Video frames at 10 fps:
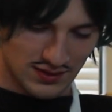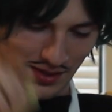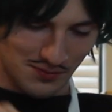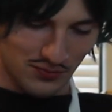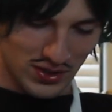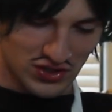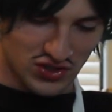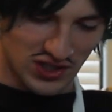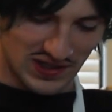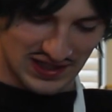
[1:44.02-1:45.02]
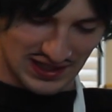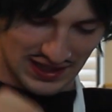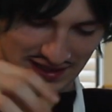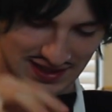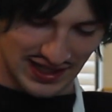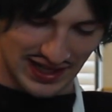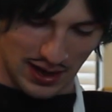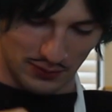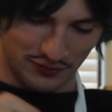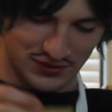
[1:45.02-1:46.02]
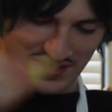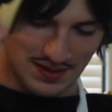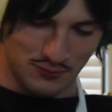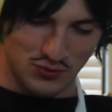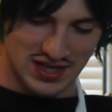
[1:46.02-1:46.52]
some of which turned inside out for some